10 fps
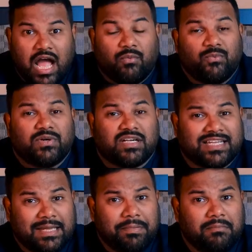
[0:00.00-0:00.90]
However,
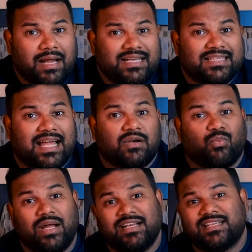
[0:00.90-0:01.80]
keep in mind that
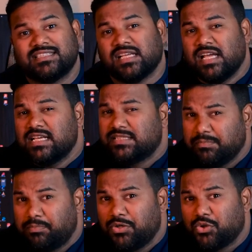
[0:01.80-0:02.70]
while it is
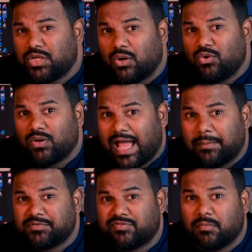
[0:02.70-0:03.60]
simple to download
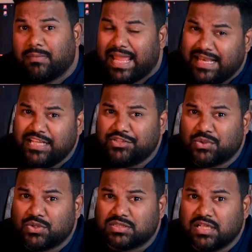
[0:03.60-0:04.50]
apps from any
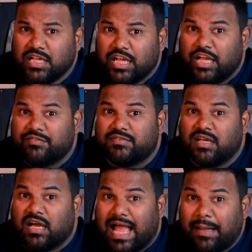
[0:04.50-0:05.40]
source, if
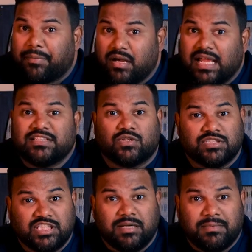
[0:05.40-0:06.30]
the app relies
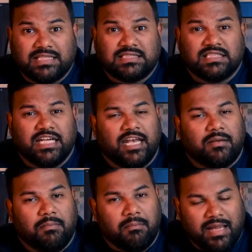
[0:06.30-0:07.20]
on GMS,
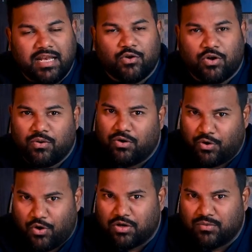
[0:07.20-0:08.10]
it may no
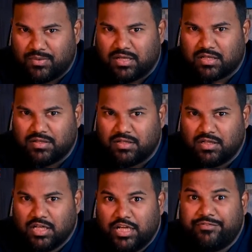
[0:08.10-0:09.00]
longer work.
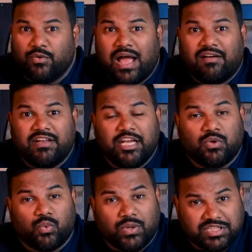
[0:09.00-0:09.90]
If you have any
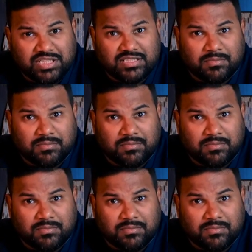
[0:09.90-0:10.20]
questions